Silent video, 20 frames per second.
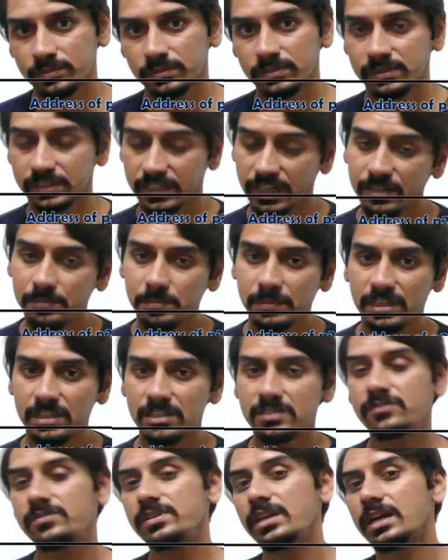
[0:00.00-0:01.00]
that
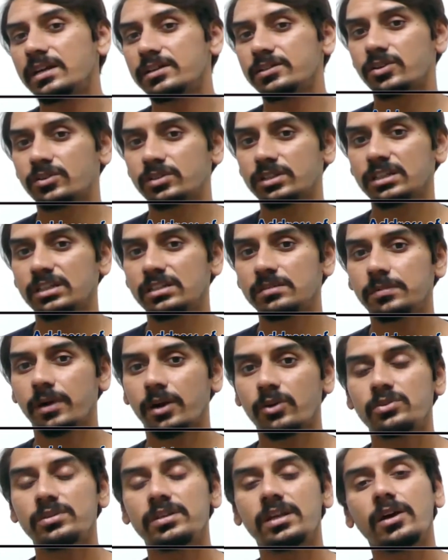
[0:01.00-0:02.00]
means we are talking
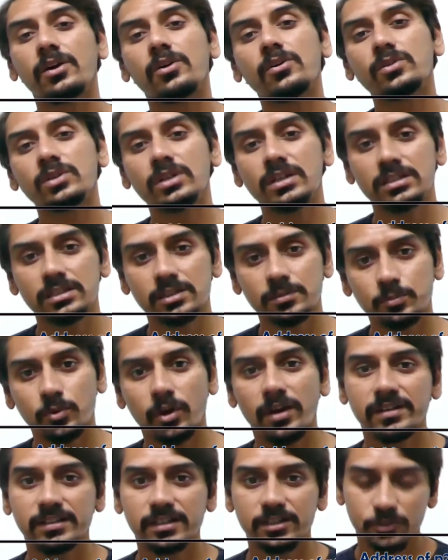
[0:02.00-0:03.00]
about now the
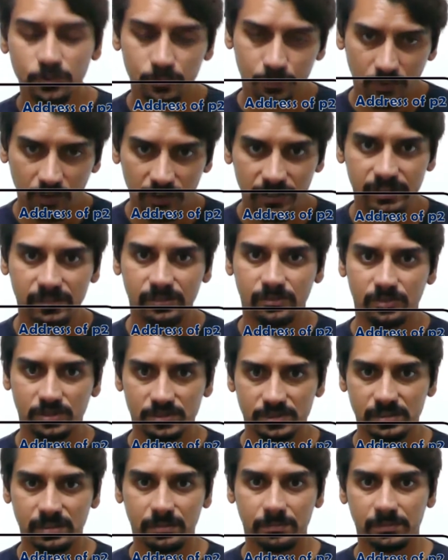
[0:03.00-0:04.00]
pointer to pointer
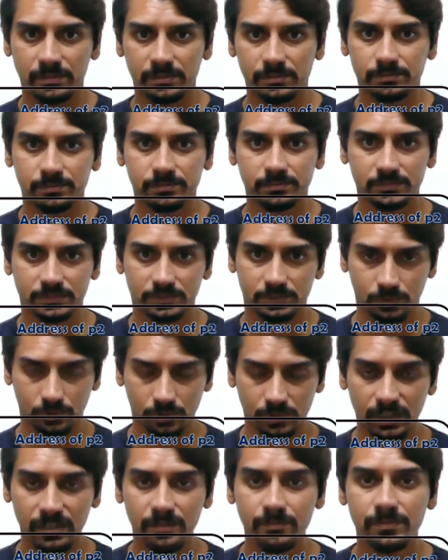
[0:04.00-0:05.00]
concept.
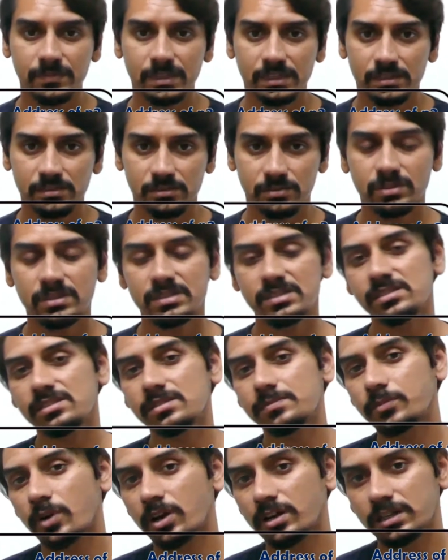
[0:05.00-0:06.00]
Okay, so this is
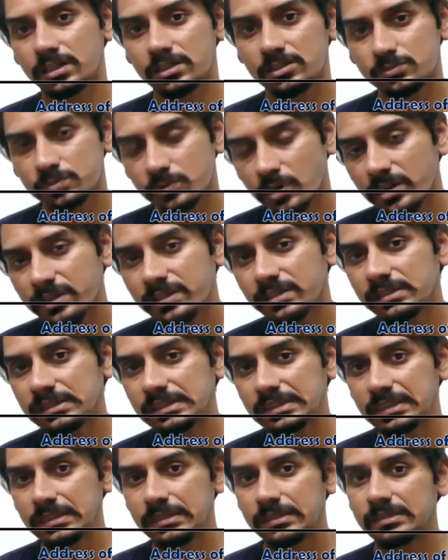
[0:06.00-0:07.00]
the pointer to
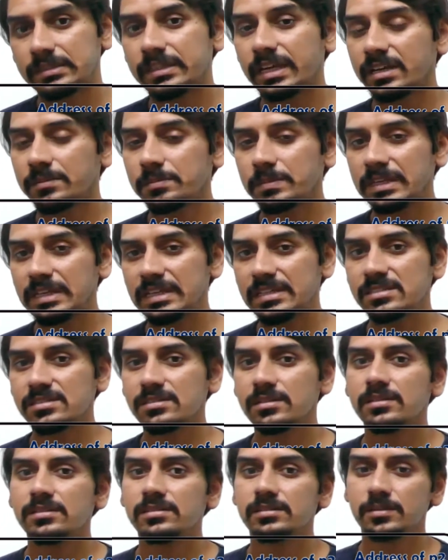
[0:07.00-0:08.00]
pointer, that
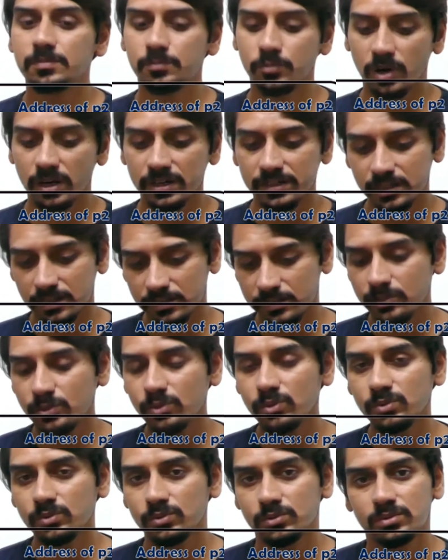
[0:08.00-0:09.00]
means the pointer
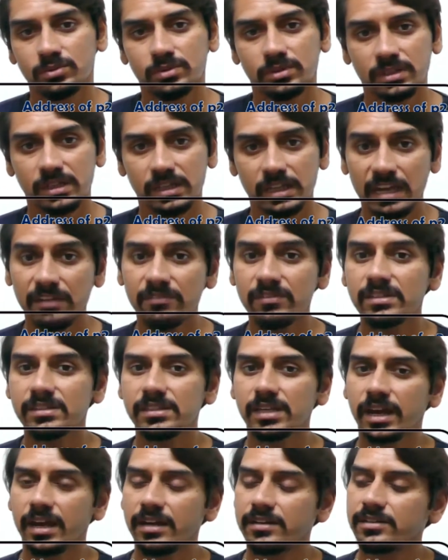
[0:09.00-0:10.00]
2 having
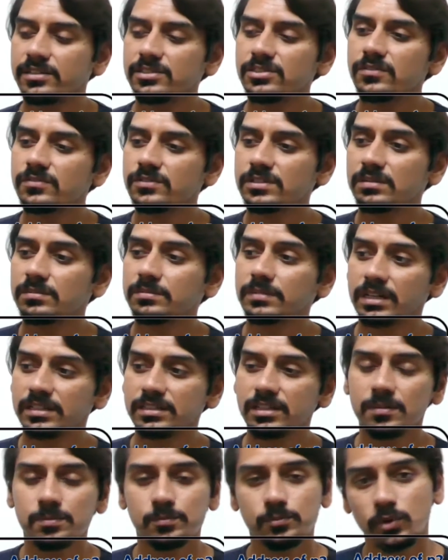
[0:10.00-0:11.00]
the address of some
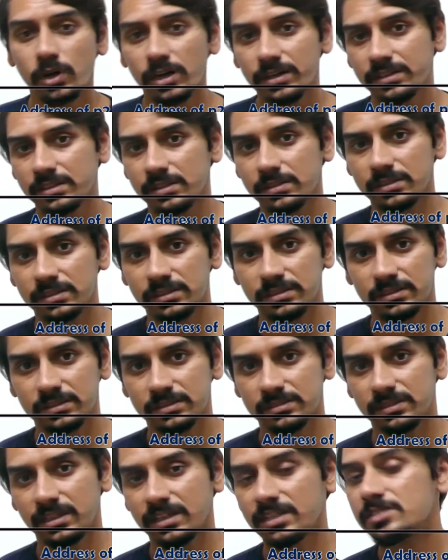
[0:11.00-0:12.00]
other pointer,
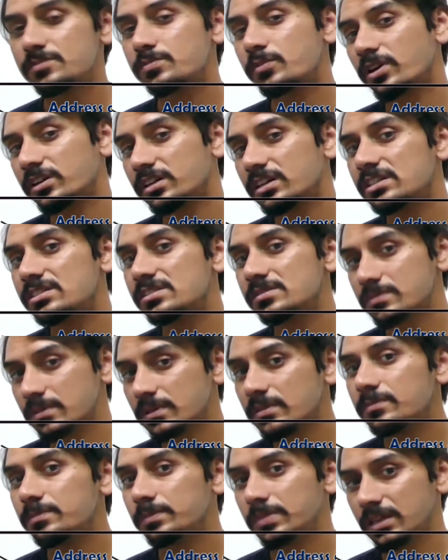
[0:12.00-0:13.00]
that is pointer's
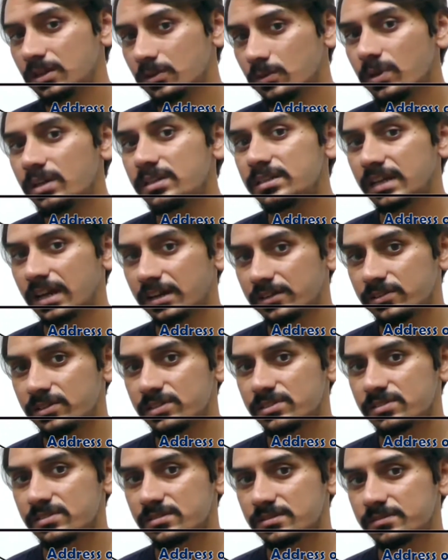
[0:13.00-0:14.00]
p1
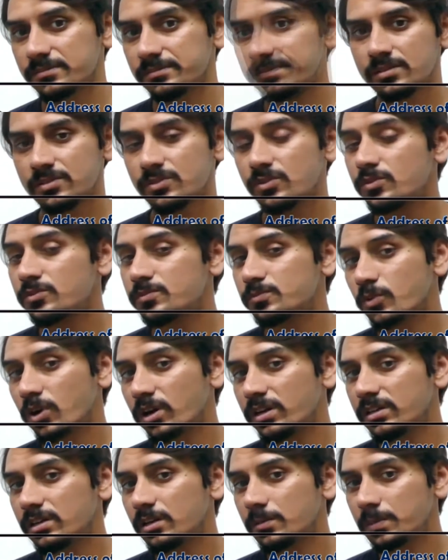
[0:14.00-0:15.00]
address. So
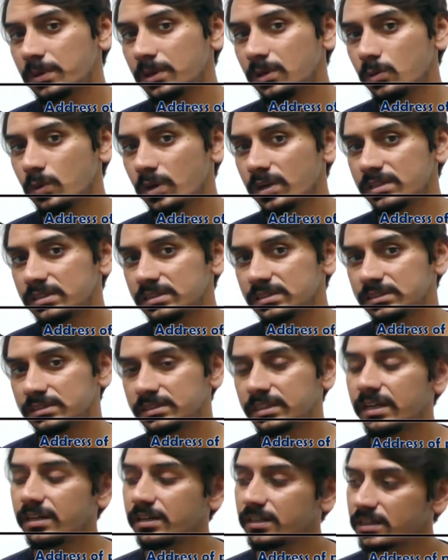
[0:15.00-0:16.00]
pointer
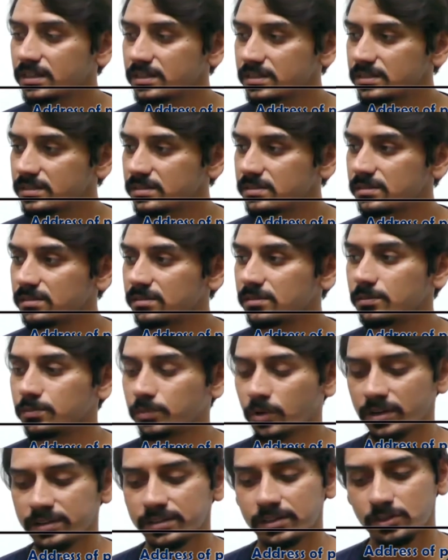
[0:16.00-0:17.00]
p1, that is the
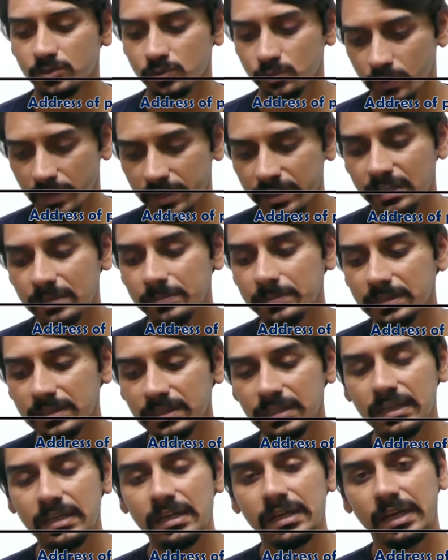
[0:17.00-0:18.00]
pointer to
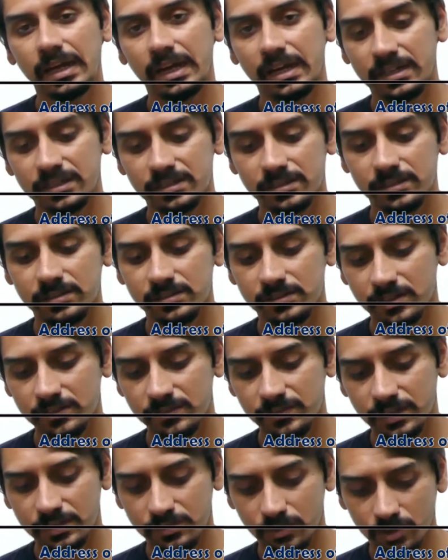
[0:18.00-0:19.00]
variable, and
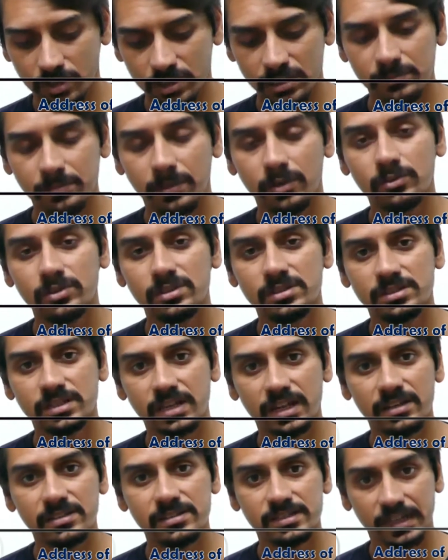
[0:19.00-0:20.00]
if we are talking about the
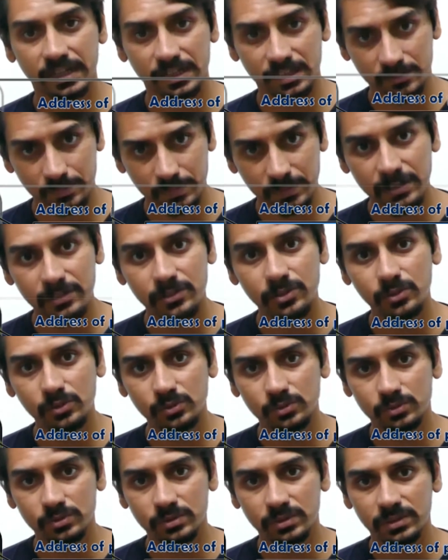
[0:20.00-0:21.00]
static
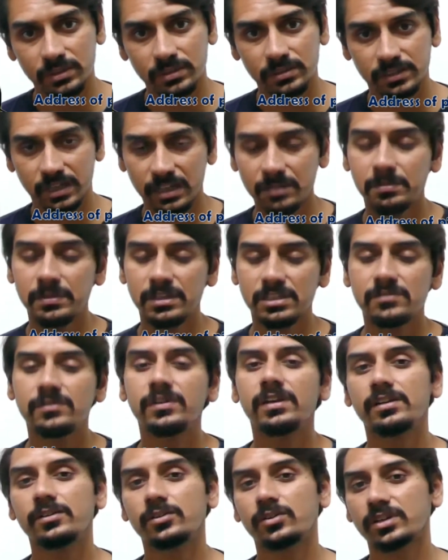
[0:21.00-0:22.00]
p2, that means
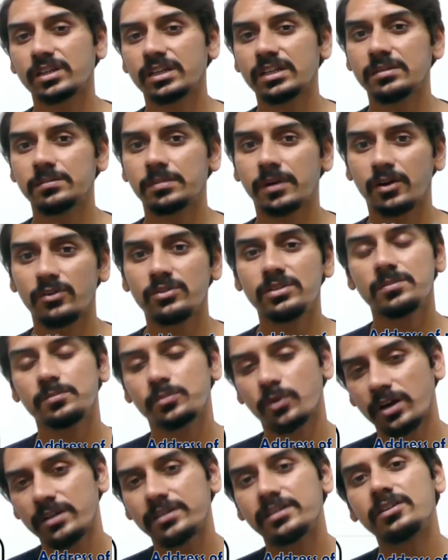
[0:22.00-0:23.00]
we are talking about the
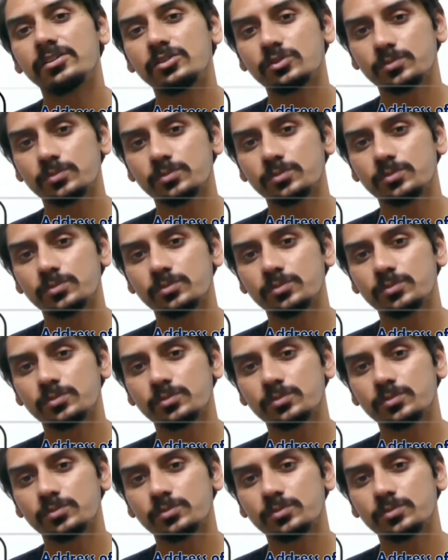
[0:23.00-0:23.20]
pointer to